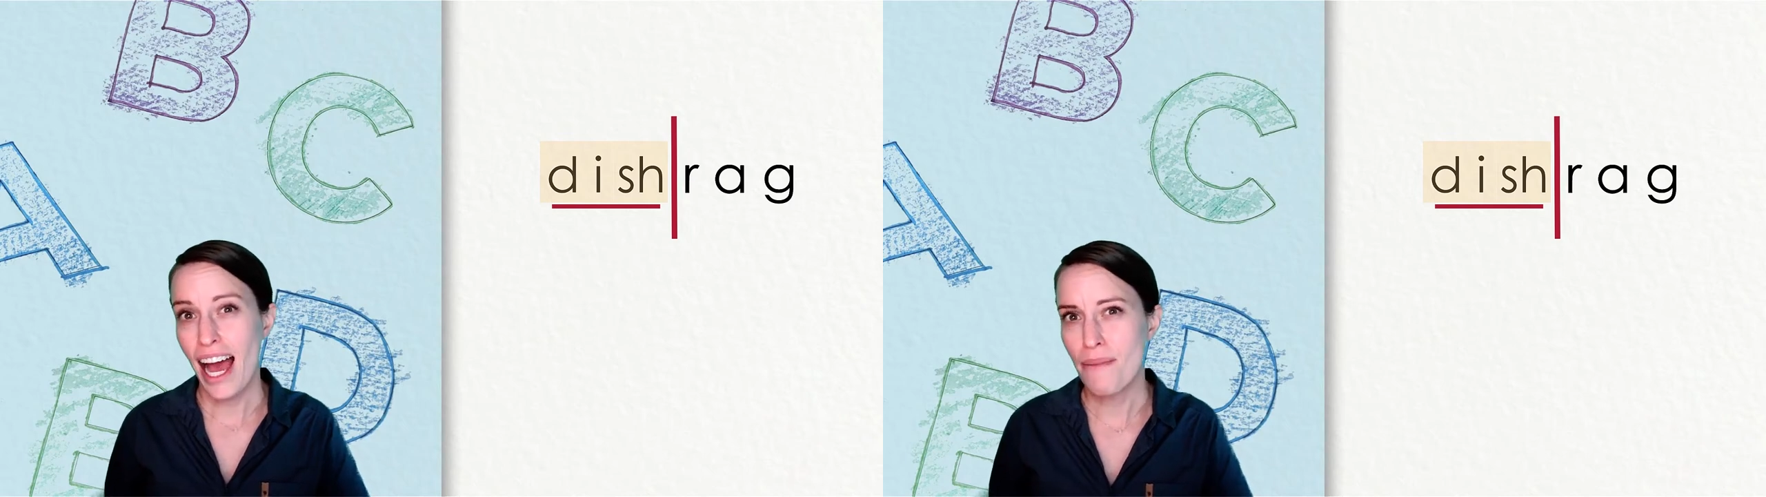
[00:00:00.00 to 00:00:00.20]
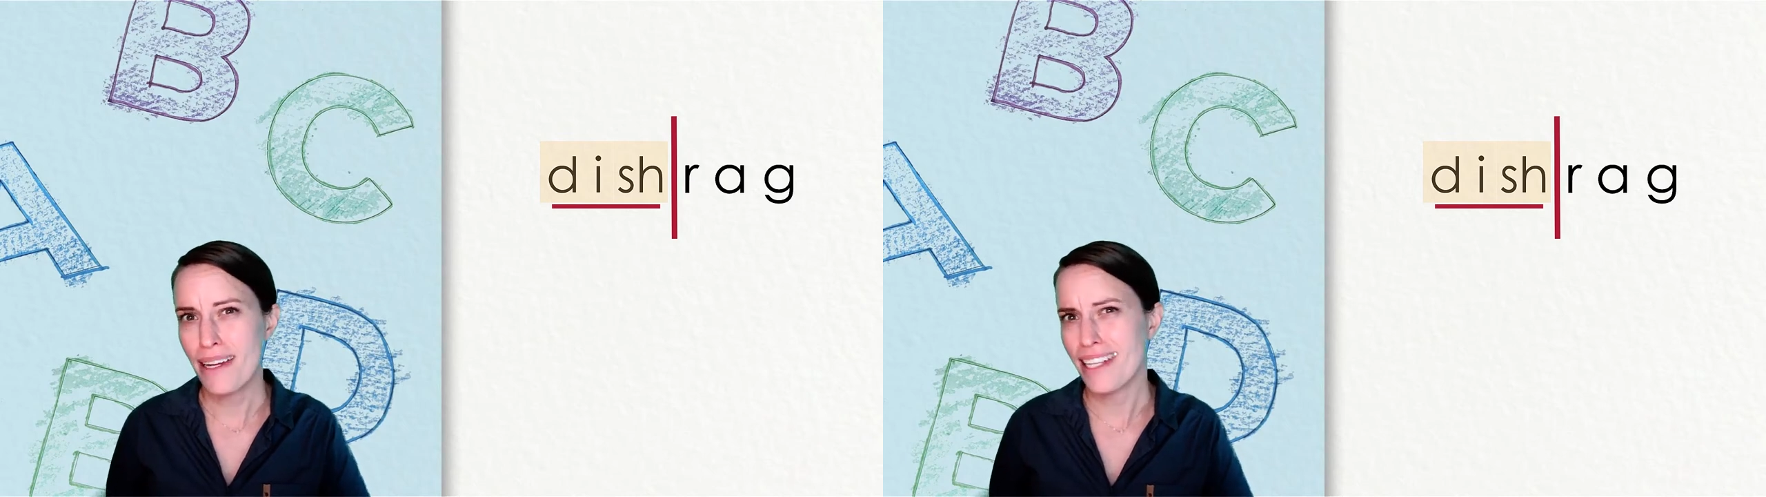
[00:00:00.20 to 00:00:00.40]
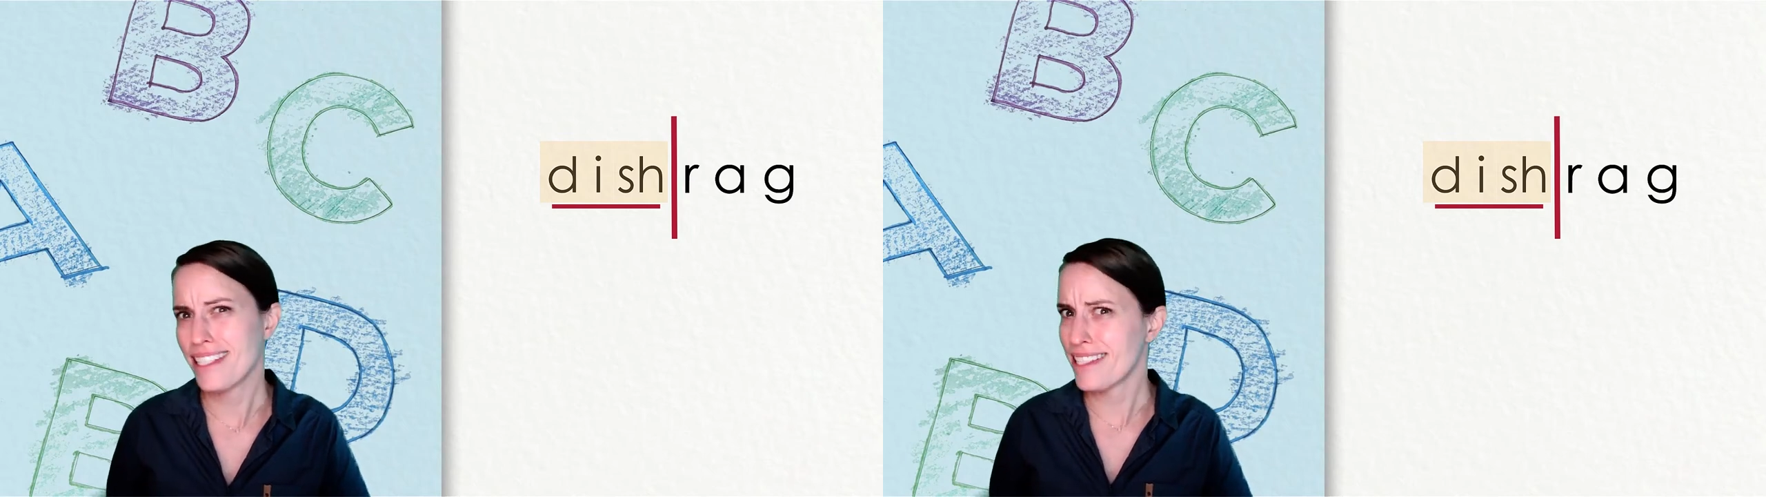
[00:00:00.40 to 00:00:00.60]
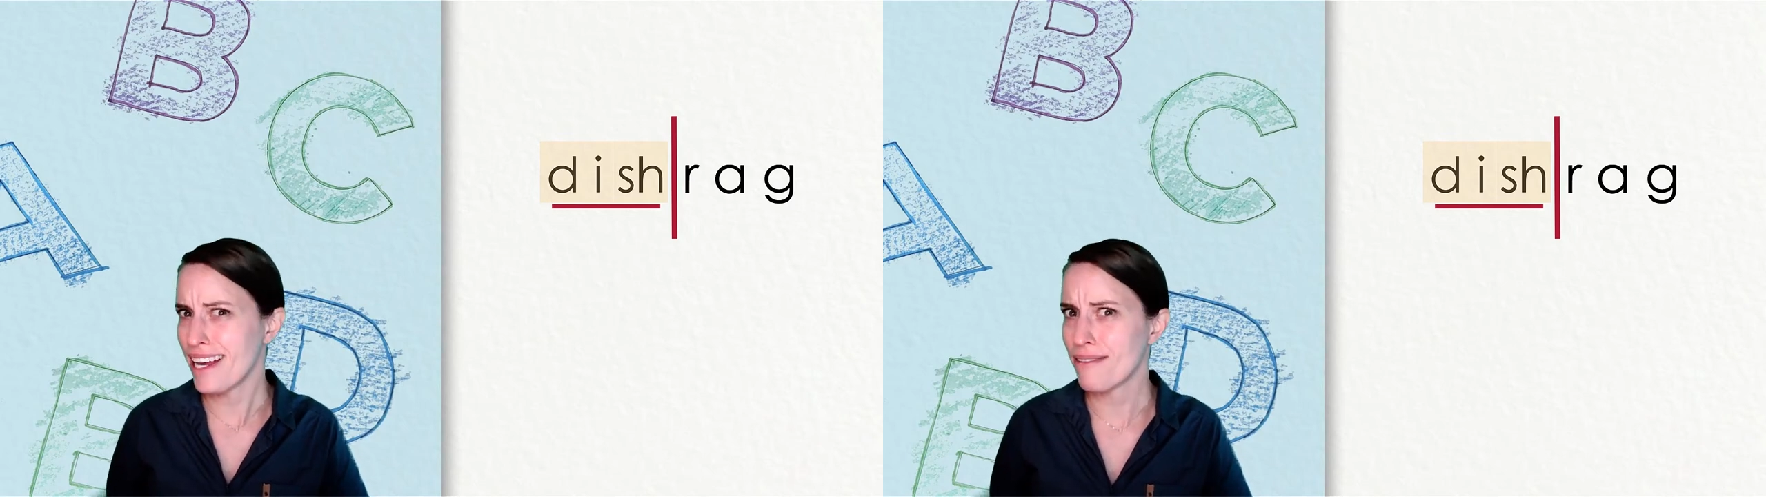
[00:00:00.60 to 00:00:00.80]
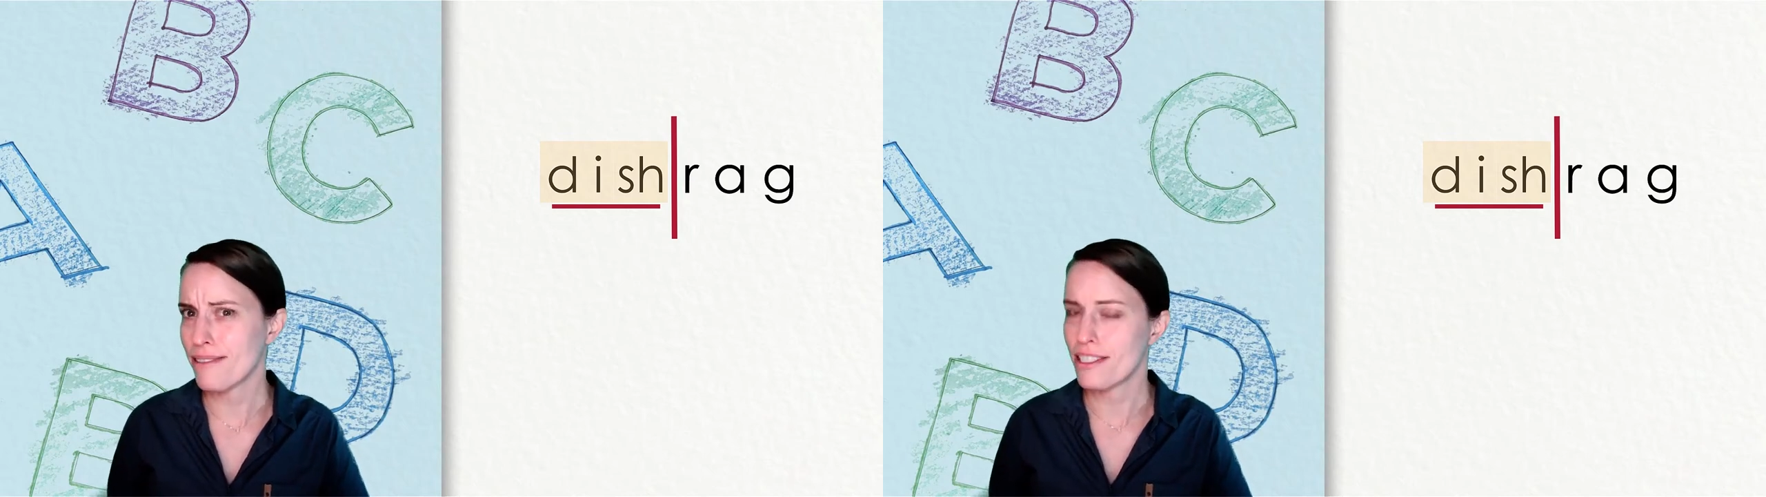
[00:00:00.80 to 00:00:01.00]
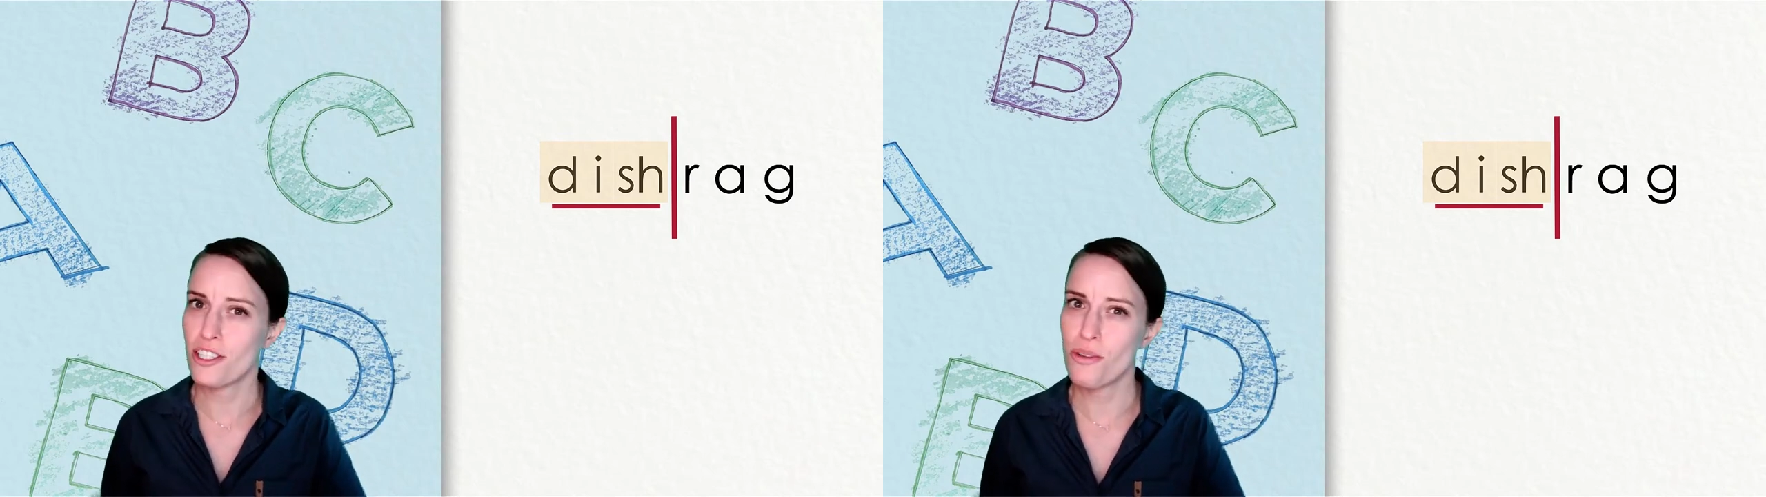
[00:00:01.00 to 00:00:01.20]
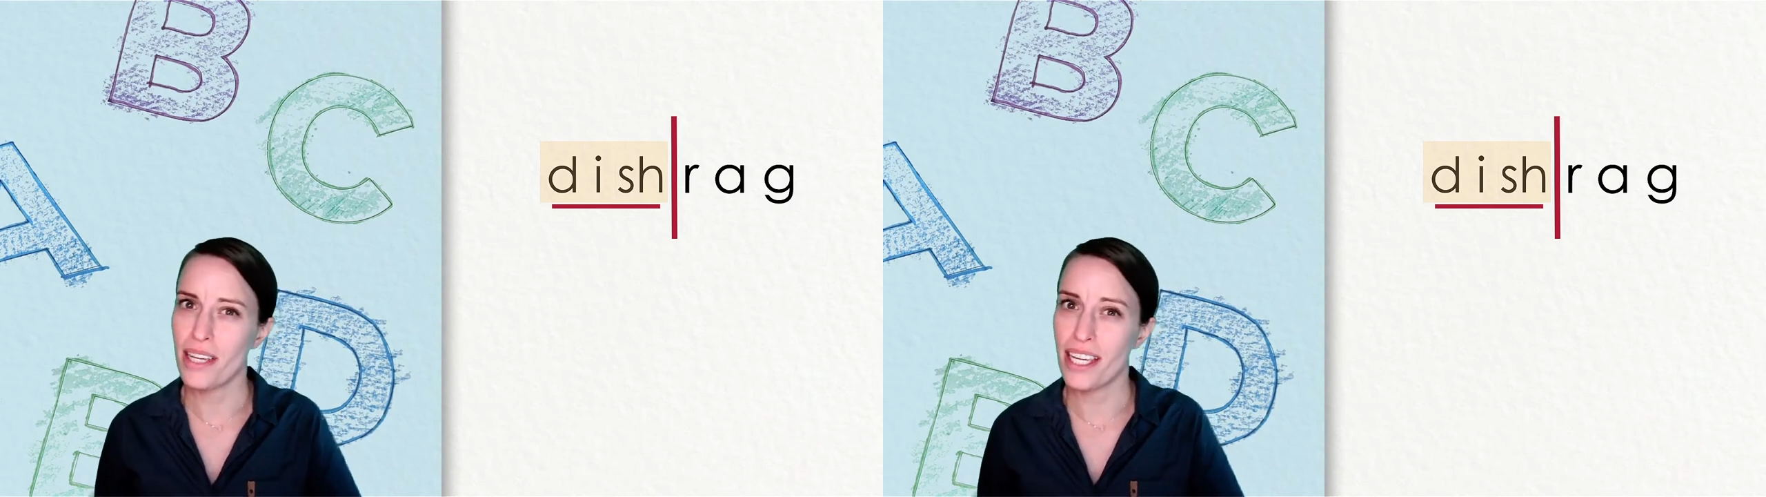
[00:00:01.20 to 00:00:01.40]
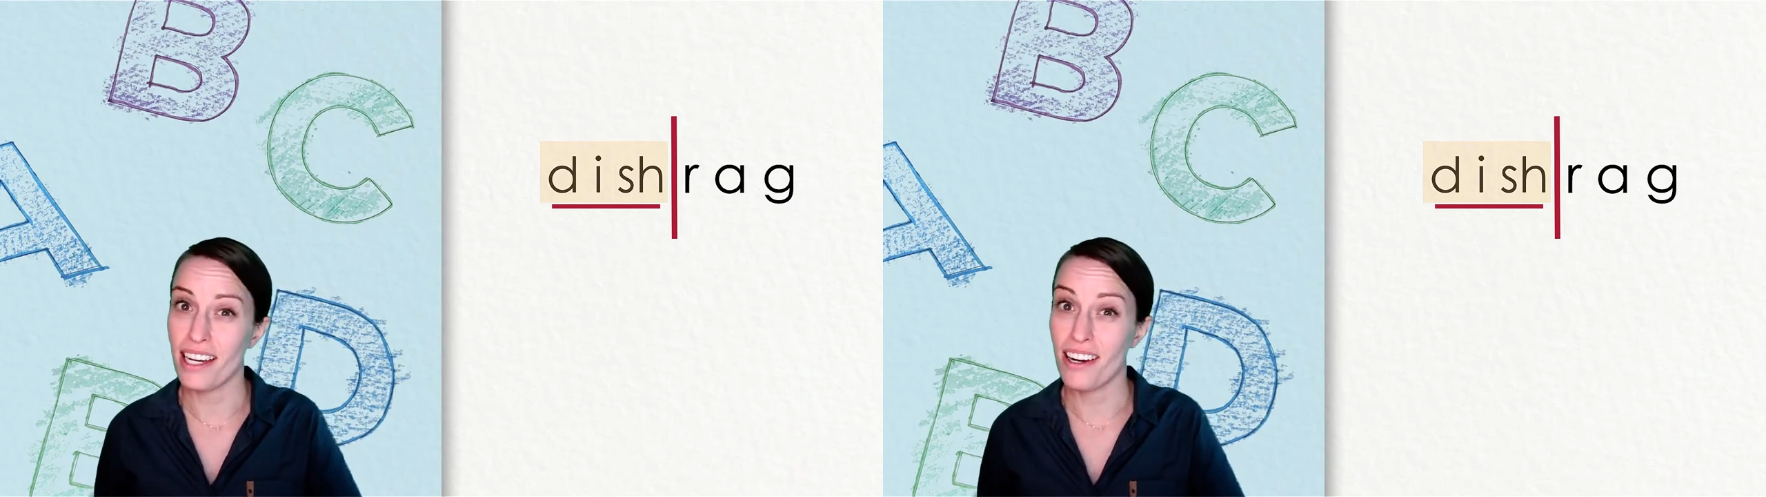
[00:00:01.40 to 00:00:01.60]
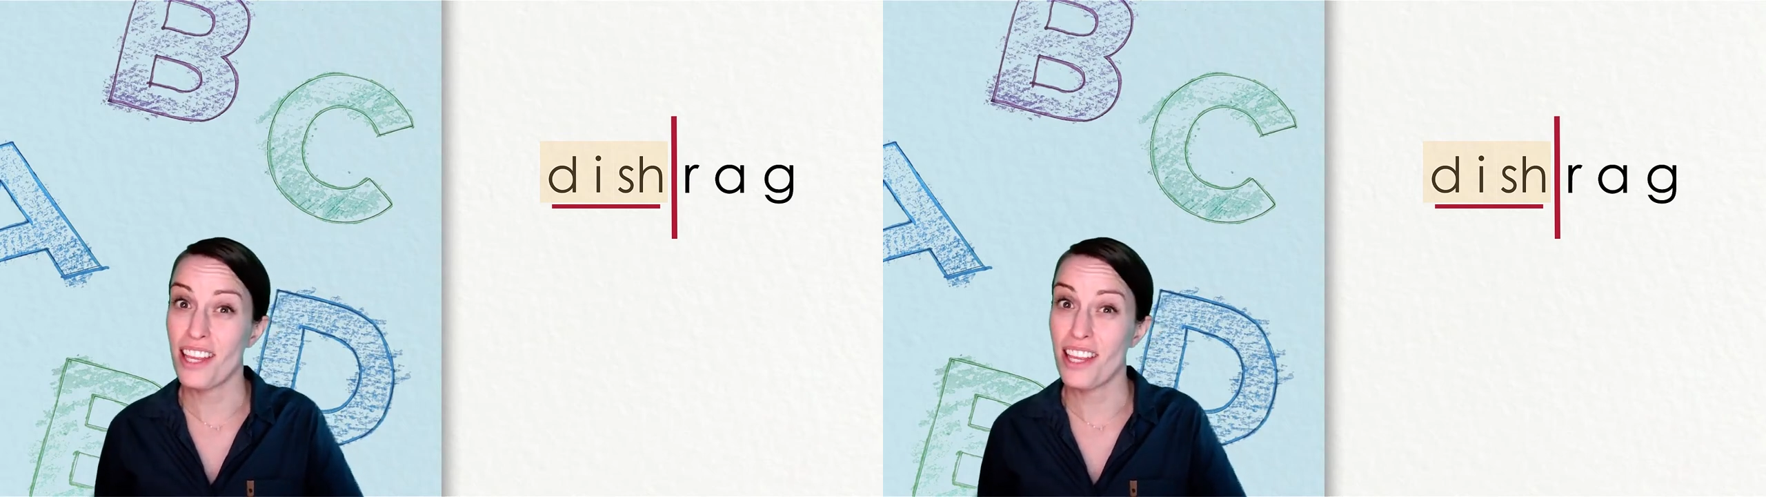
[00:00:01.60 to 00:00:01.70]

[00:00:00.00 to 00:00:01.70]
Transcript: How many sounds did you hear